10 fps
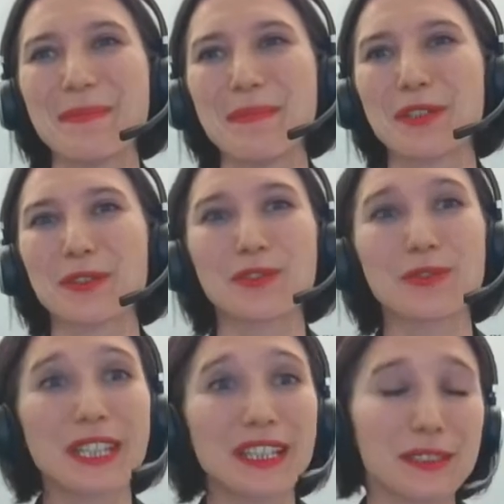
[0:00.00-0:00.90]
Because
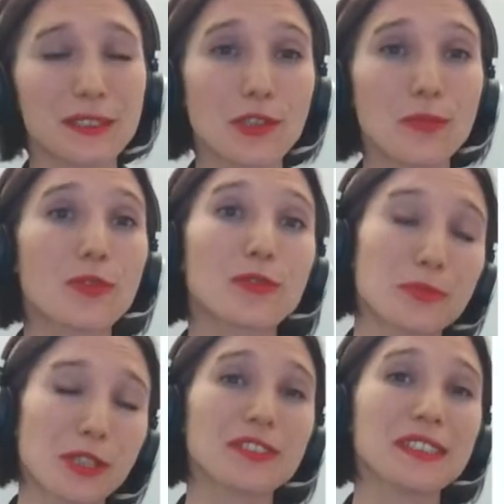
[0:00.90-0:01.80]
today's global
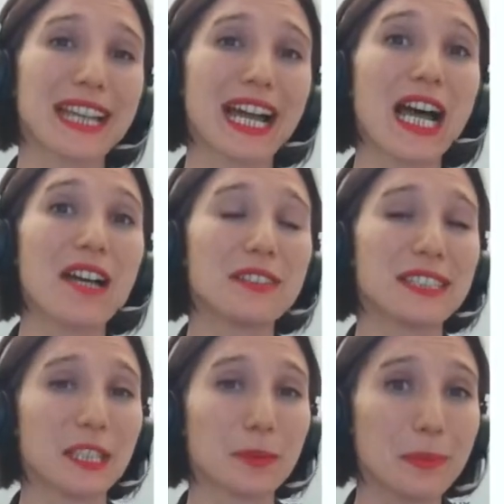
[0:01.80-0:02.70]
brands have
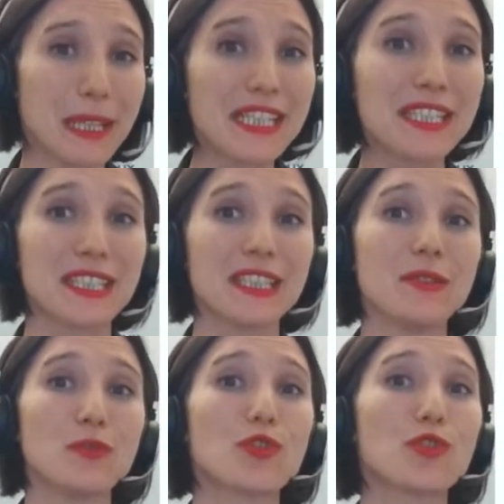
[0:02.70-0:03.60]
the ability
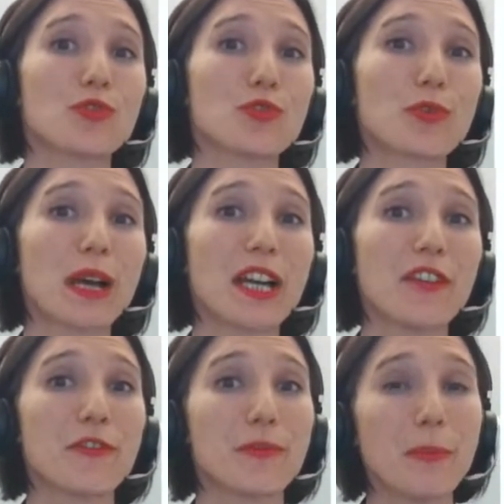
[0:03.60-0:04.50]
to
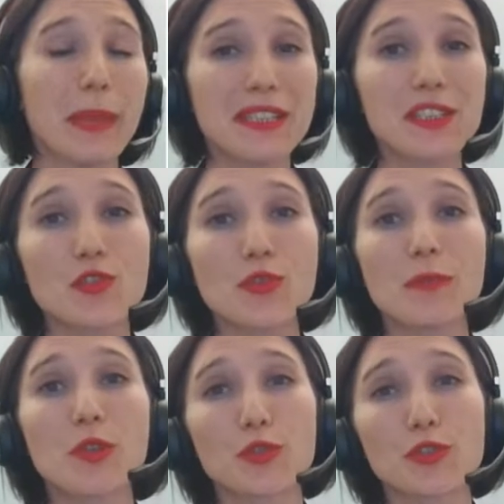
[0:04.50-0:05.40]
drive
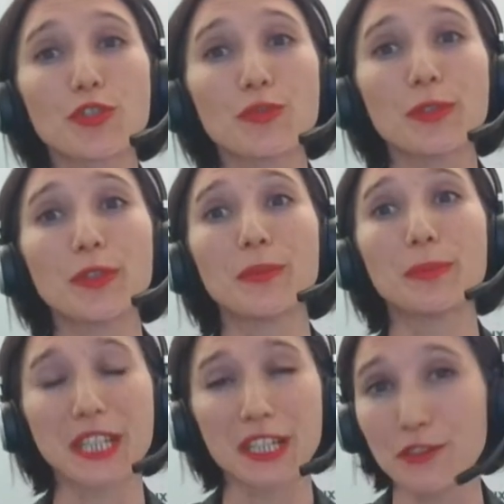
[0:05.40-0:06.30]
mainstream consumer
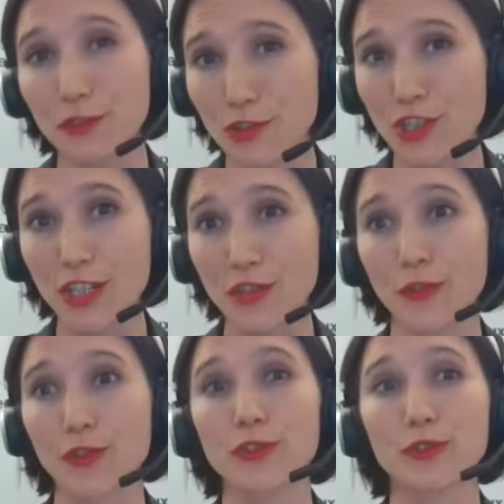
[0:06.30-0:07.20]
behavior change
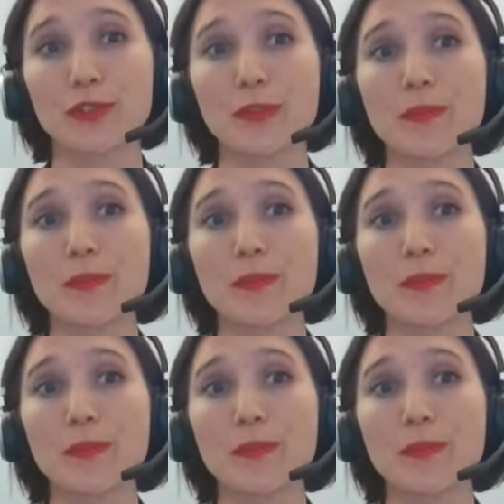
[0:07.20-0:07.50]
for good.